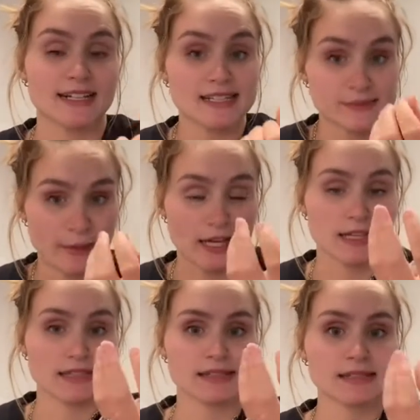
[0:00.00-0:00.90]

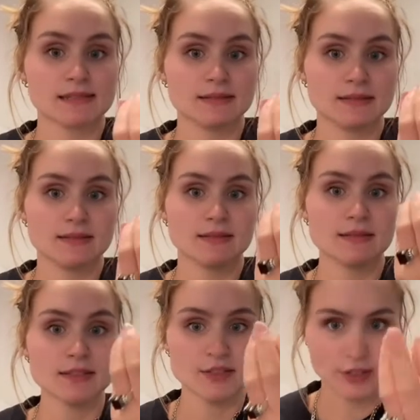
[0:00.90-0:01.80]
expands
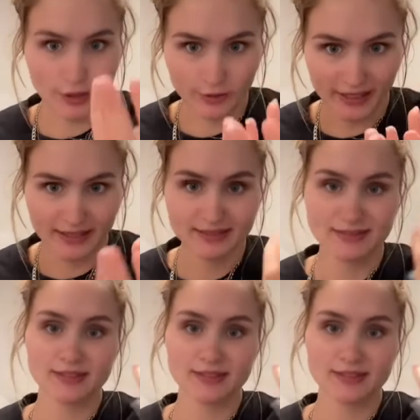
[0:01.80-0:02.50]
slowly.